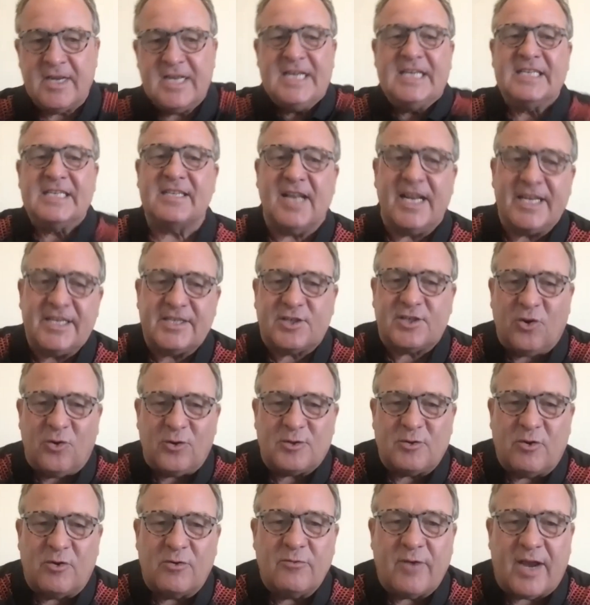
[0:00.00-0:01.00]
So let's talk
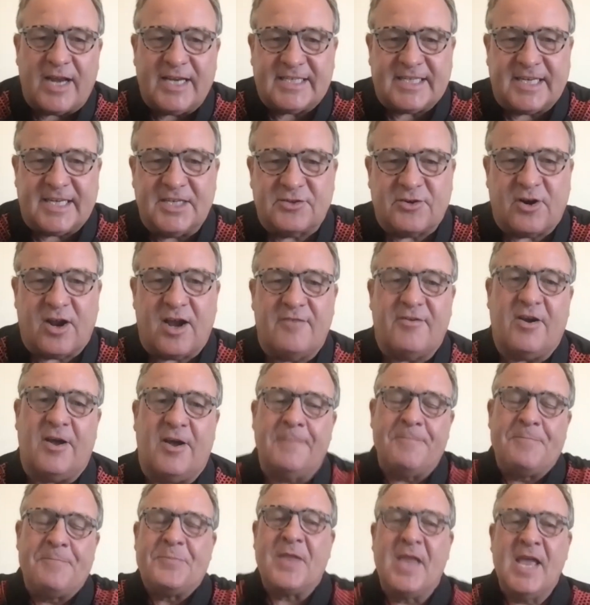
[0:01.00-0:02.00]
to a racing driver,
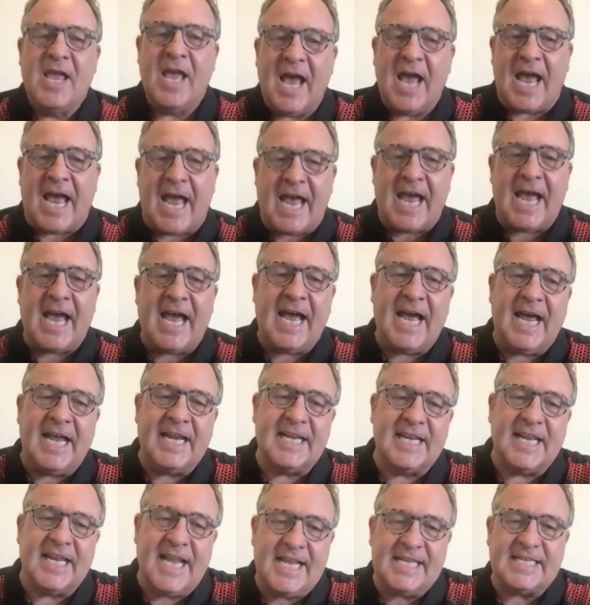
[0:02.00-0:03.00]
and
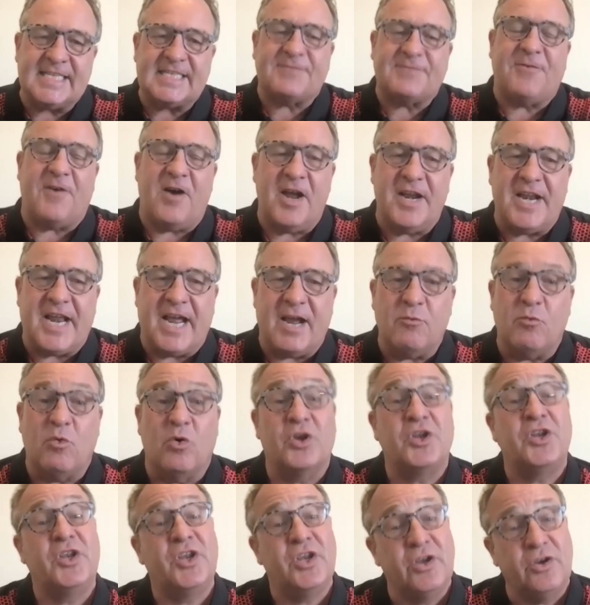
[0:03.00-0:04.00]
let's find out
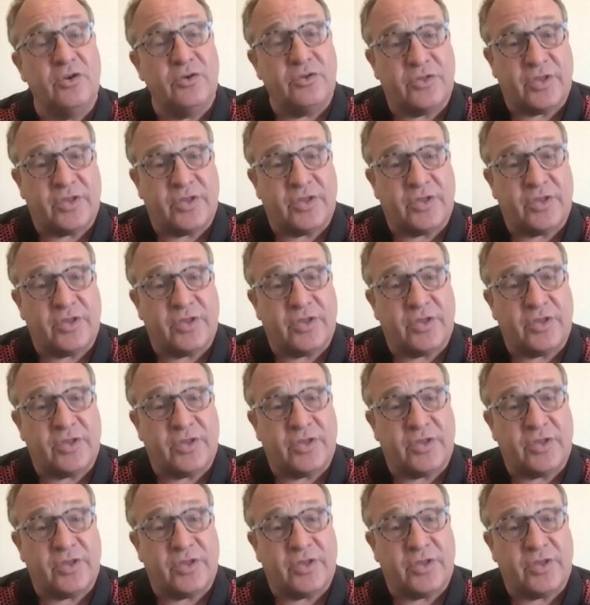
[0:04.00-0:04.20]
what you